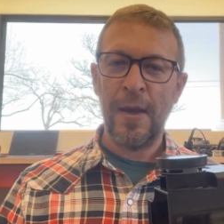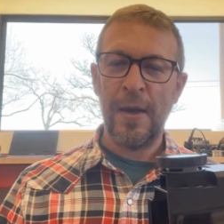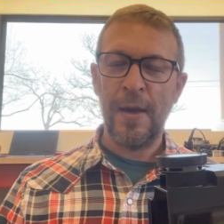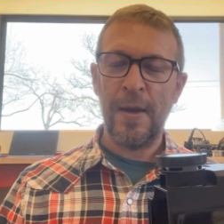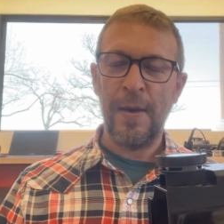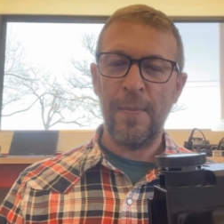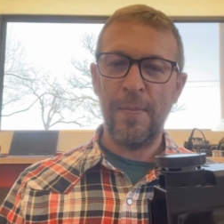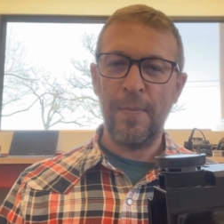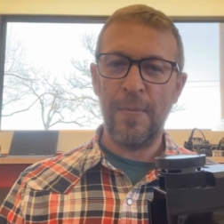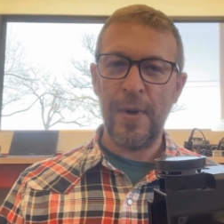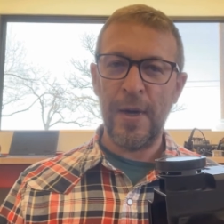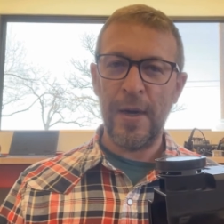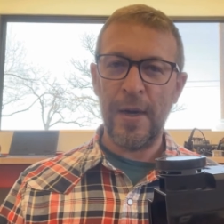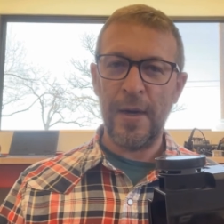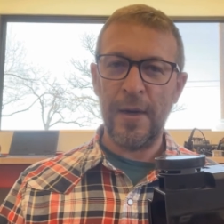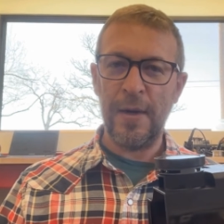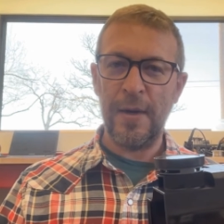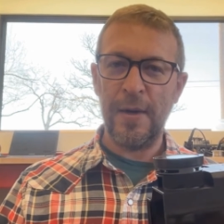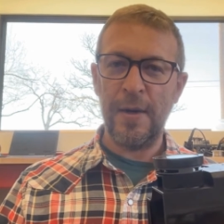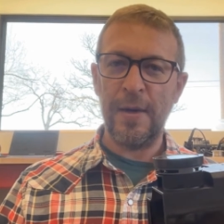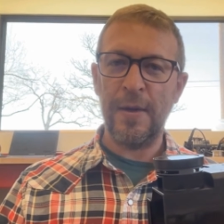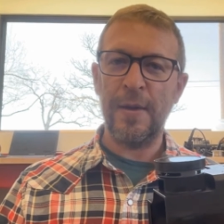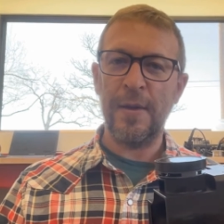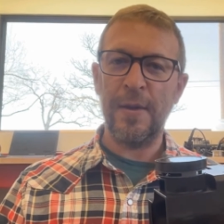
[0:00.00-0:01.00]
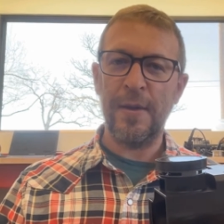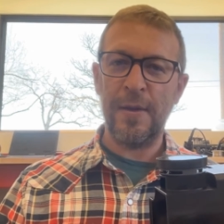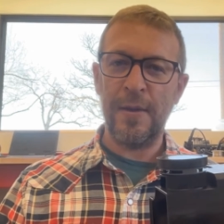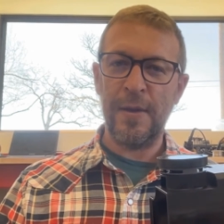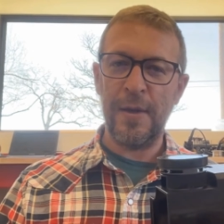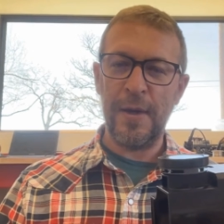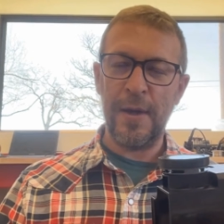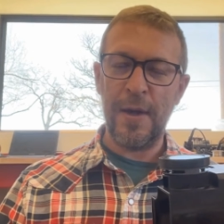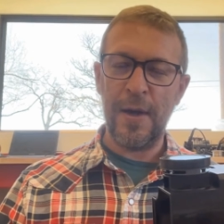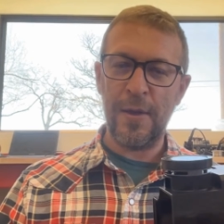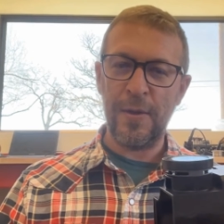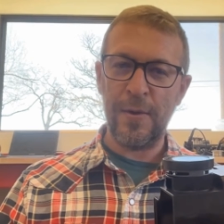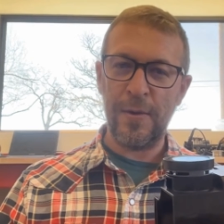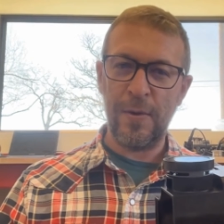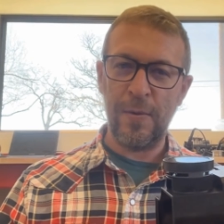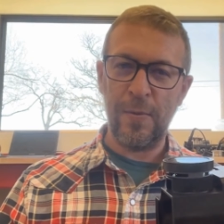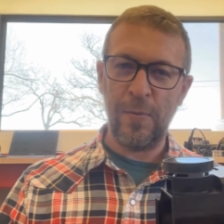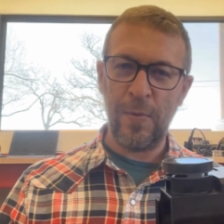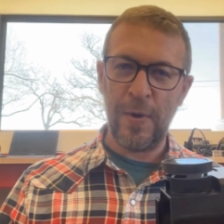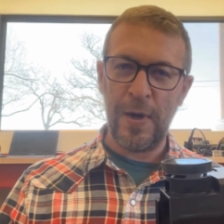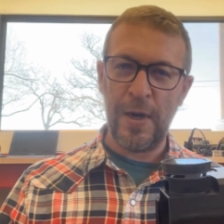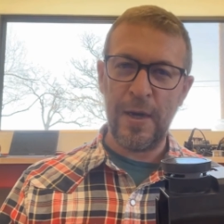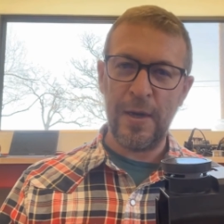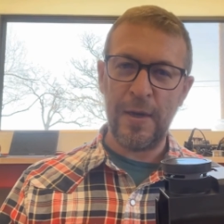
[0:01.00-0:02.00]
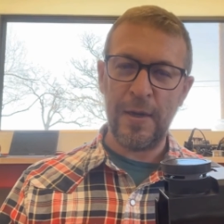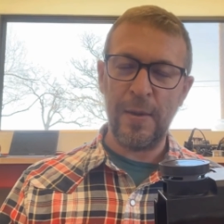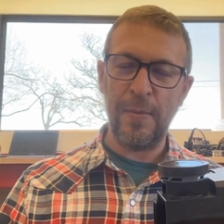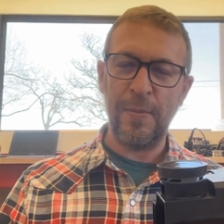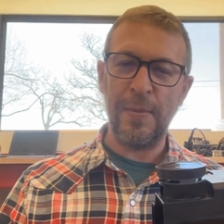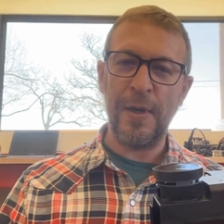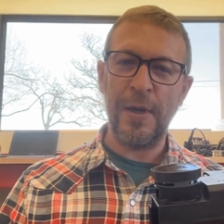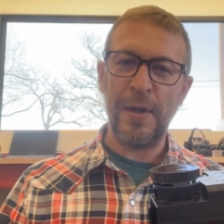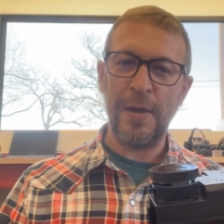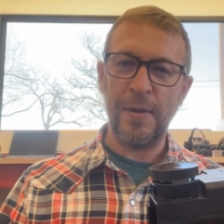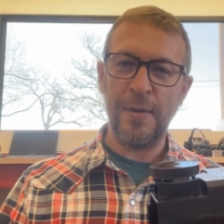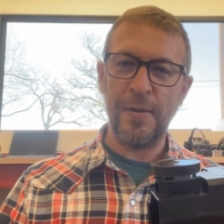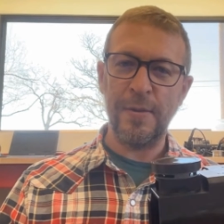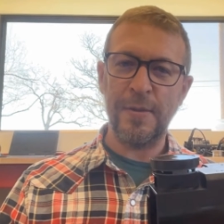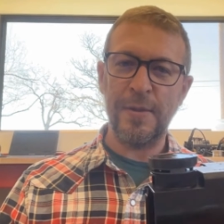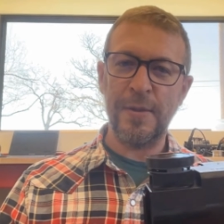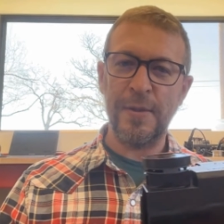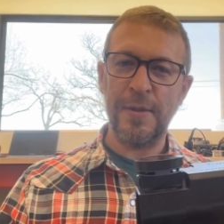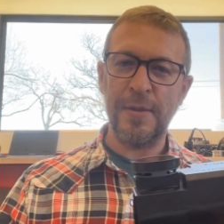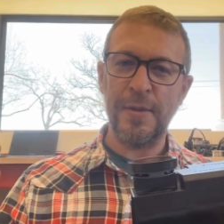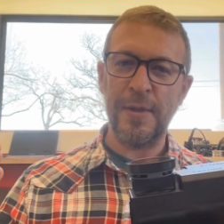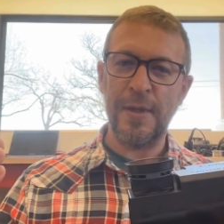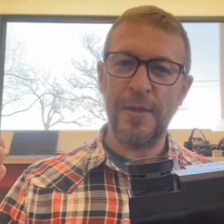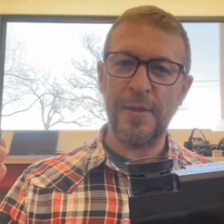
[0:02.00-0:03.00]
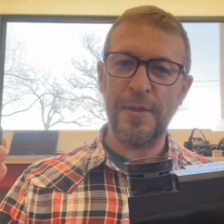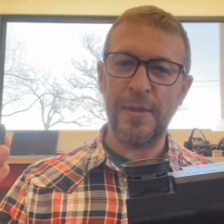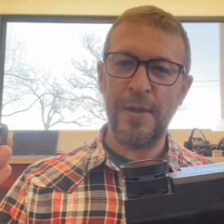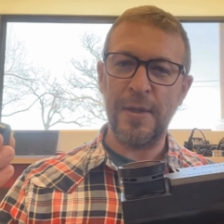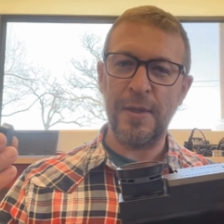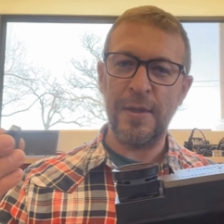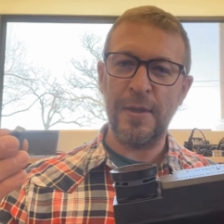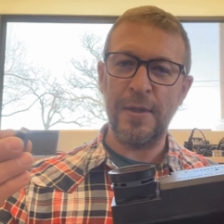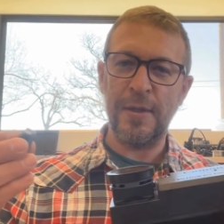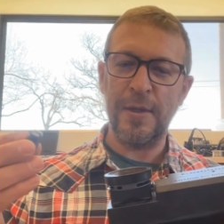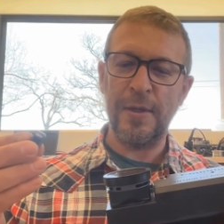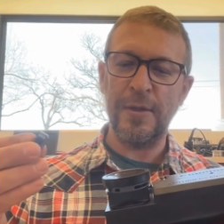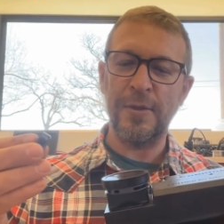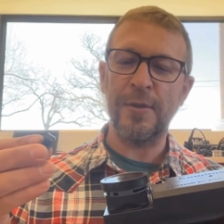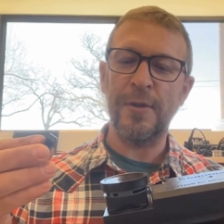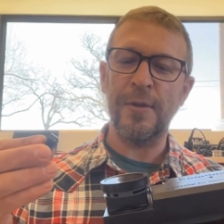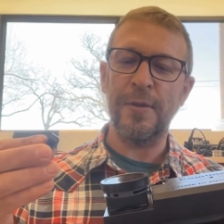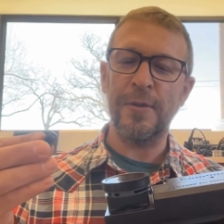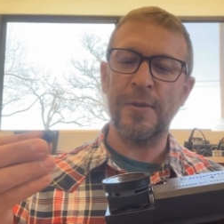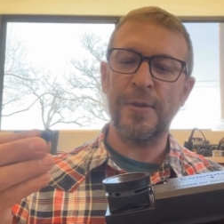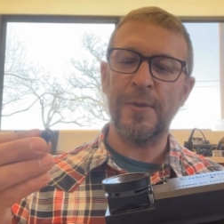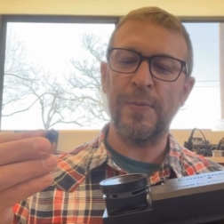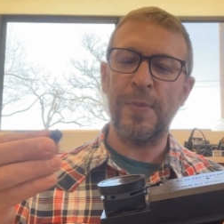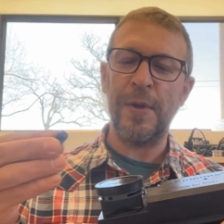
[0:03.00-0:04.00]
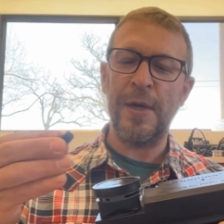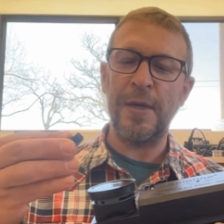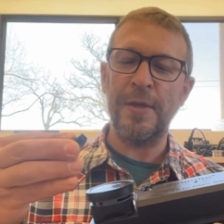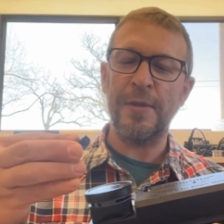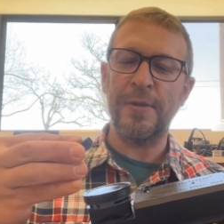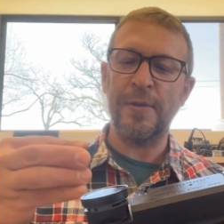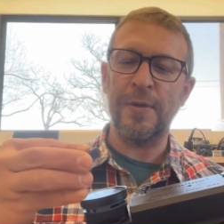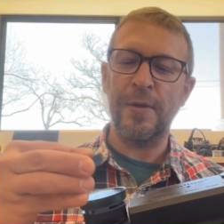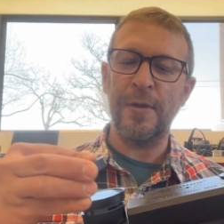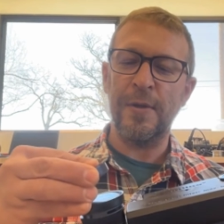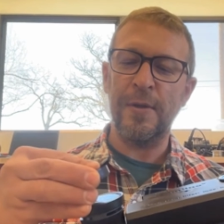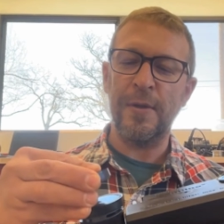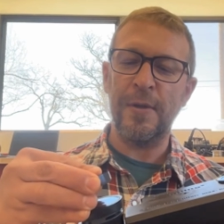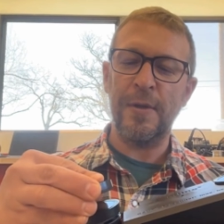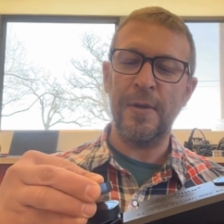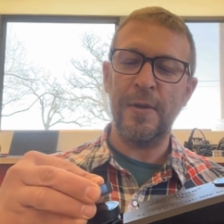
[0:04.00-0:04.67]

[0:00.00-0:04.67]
But the other way it can be used is as an additional spacer.